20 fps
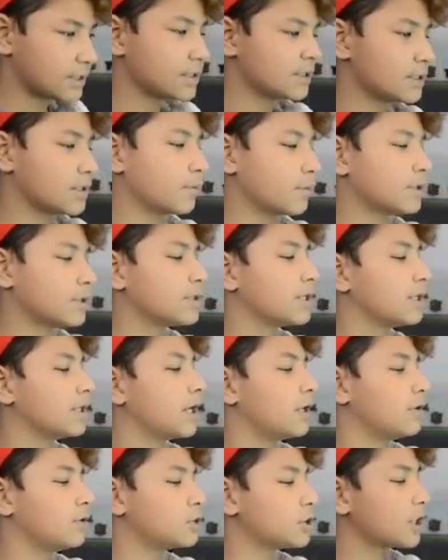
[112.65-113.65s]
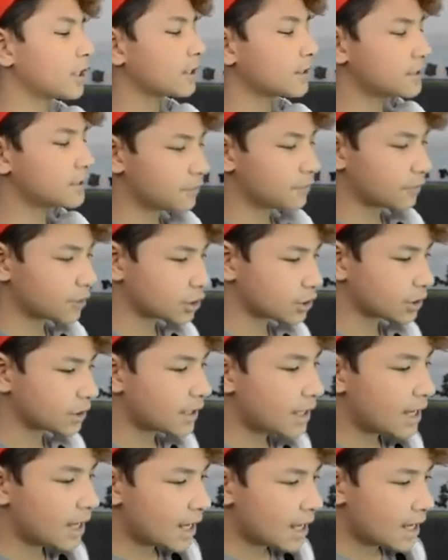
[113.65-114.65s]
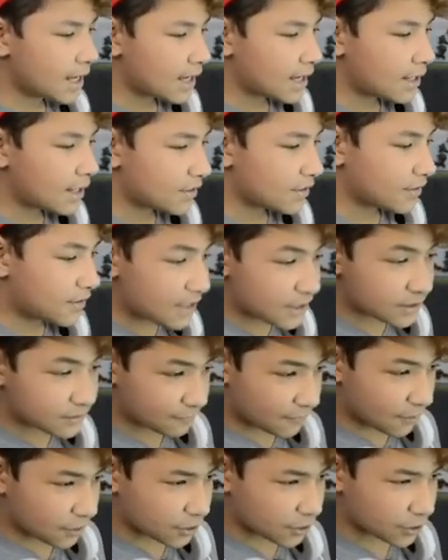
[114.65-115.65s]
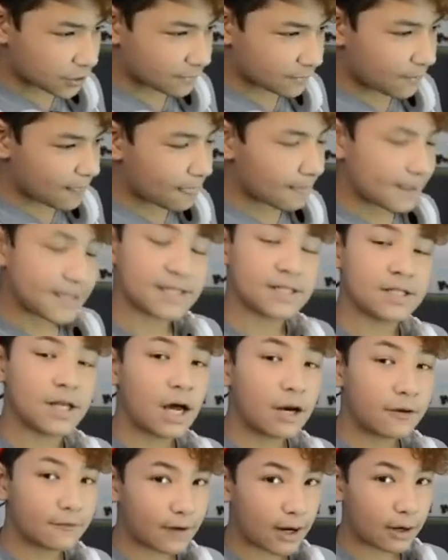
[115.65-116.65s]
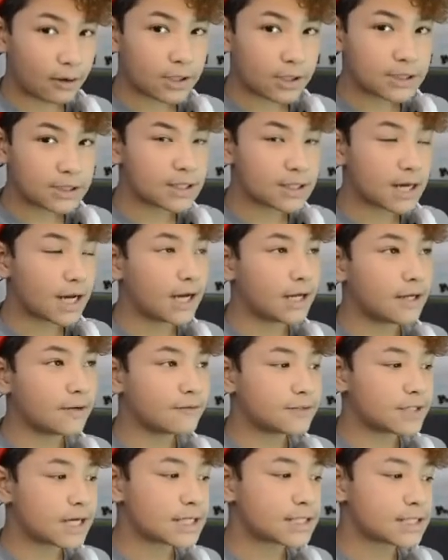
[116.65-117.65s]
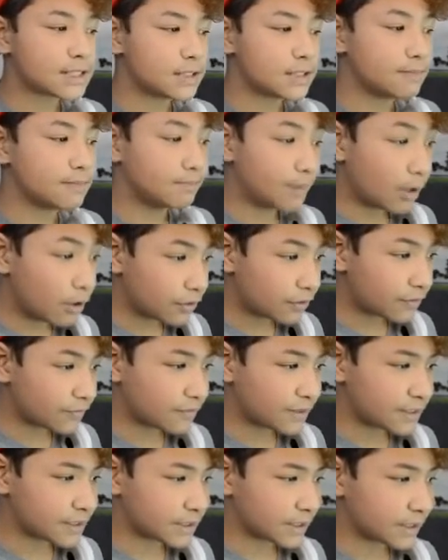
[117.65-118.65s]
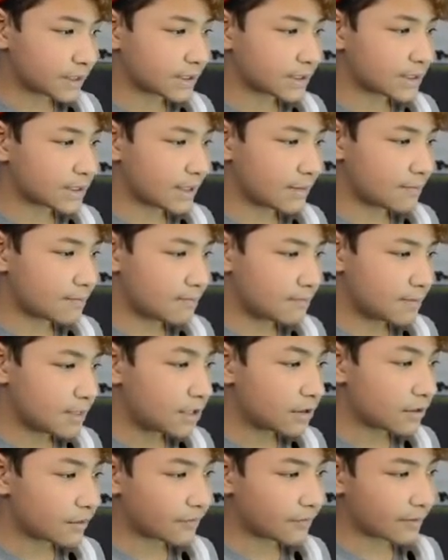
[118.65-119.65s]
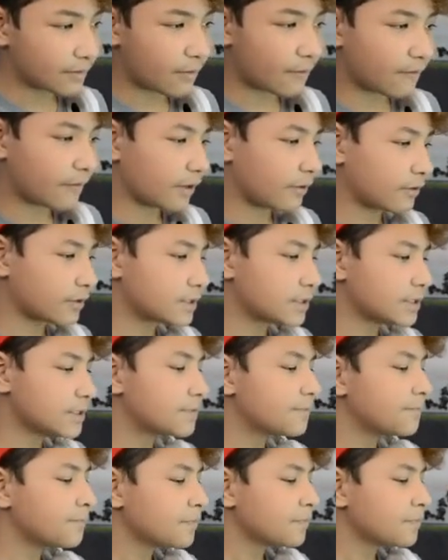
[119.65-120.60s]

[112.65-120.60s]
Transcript: Someone said, can you check this version? This version is not a virus. I have tested both of these links, and neither of them are viruses.